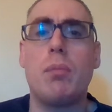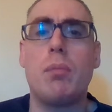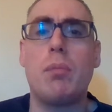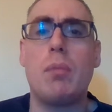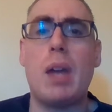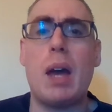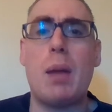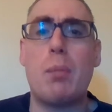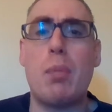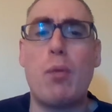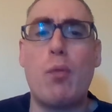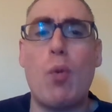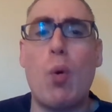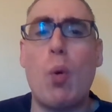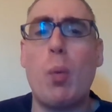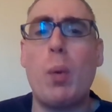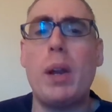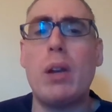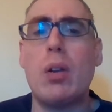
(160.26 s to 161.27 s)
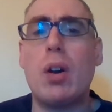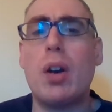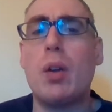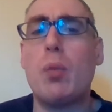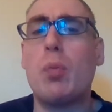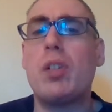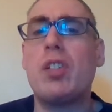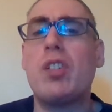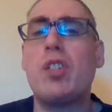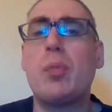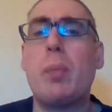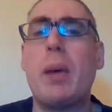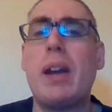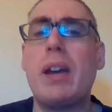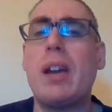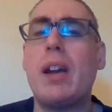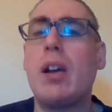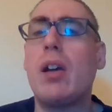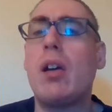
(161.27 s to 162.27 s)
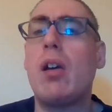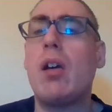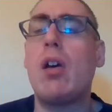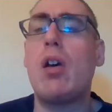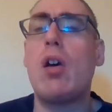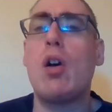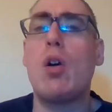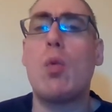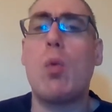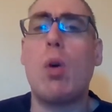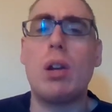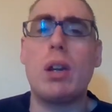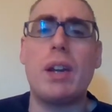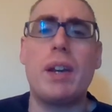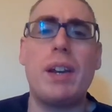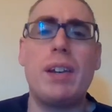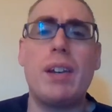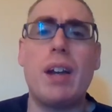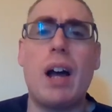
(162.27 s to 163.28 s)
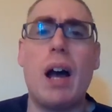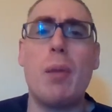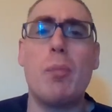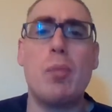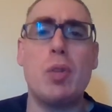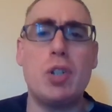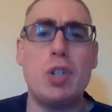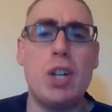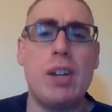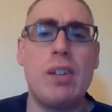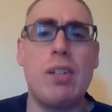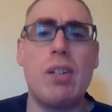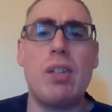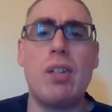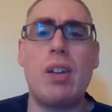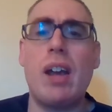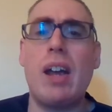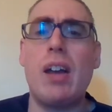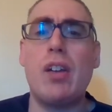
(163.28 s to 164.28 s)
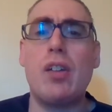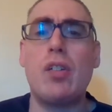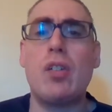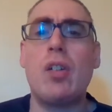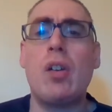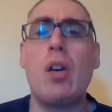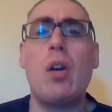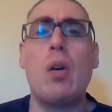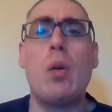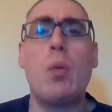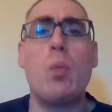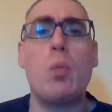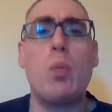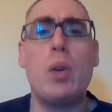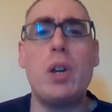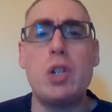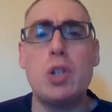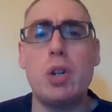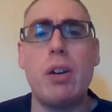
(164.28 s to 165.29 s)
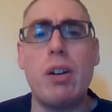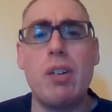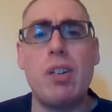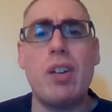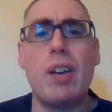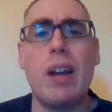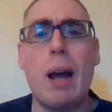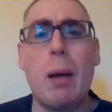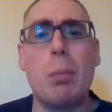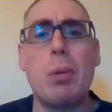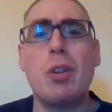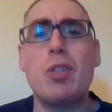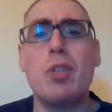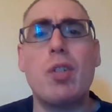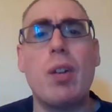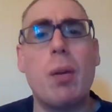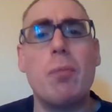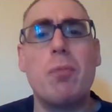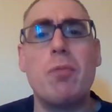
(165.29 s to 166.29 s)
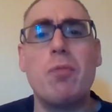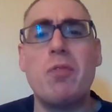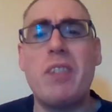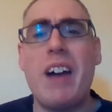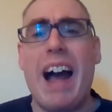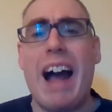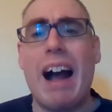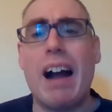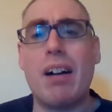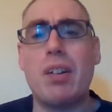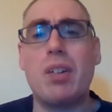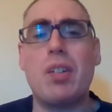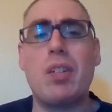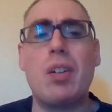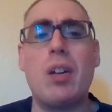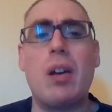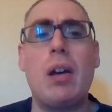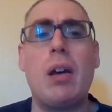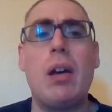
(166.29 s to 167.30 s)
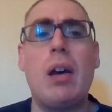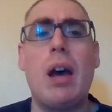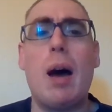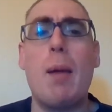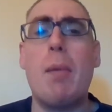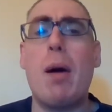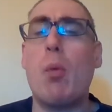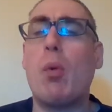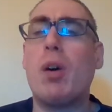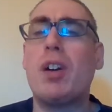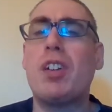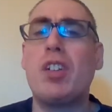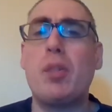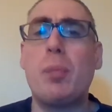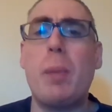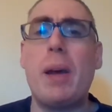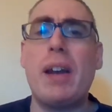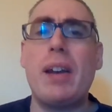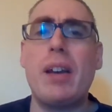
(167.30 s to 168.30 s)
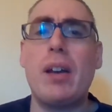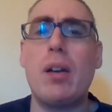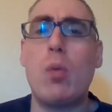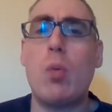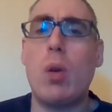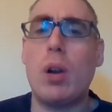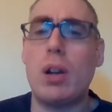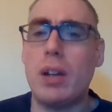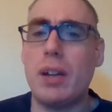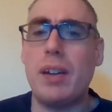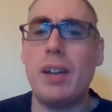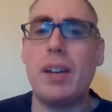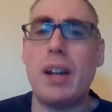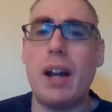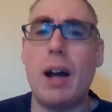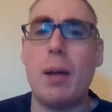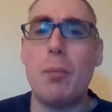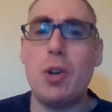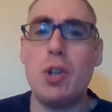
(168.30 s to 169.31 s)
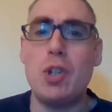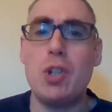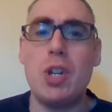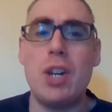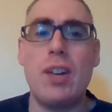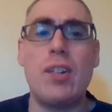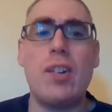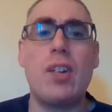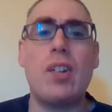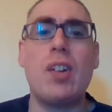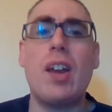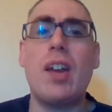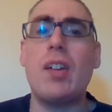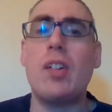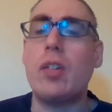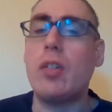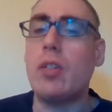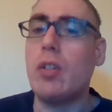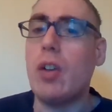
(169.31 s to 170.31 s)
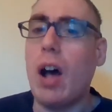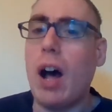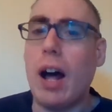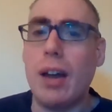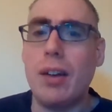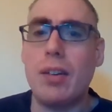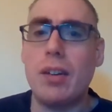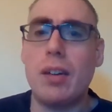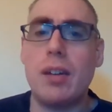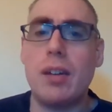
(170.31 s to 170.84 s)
And before we look at what spending quality time with Jesus is, we should establish some facts about what spending quality time with Jesus is not.